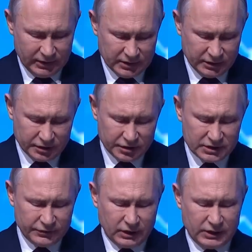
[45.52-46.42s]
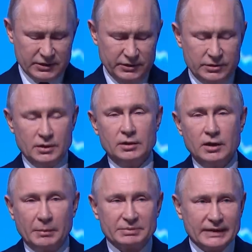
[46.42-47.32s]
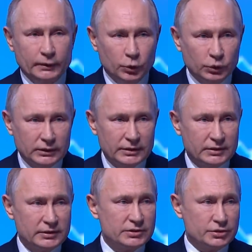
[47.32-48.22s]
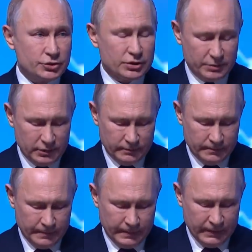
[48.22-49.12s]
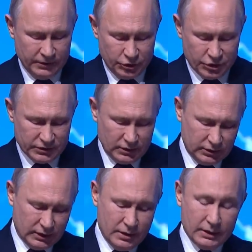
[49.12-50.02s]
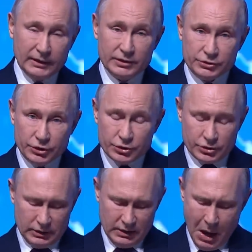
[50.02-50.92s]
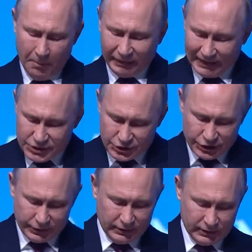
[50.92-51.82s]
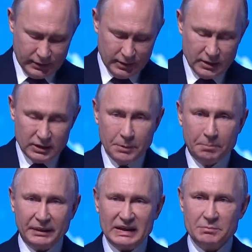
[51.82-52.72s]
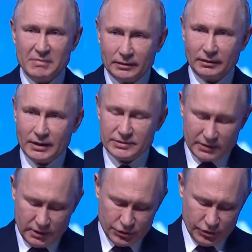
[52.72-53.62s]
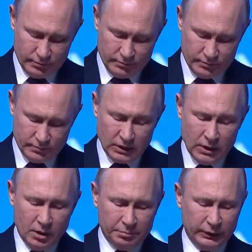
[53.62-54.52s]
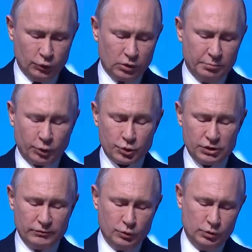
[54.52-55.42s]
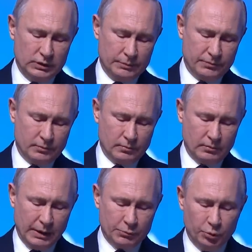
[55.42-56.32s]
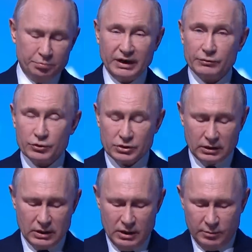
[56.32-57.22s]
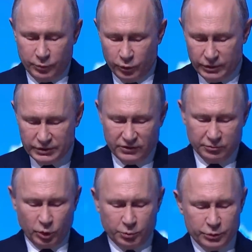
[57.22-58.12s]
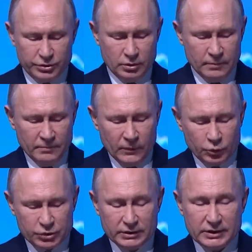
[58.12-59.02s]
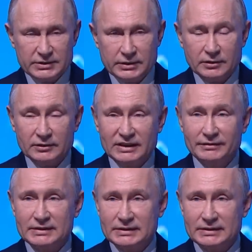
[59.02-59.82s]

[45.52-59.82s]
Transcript: 10 or 15 years ago, this number seemed totally unreachable. Now it's a realistic, calculated, and concrete task to accomplish. Last year, the amount of cargo on the Northern Sea route reached 20 million tons, which is three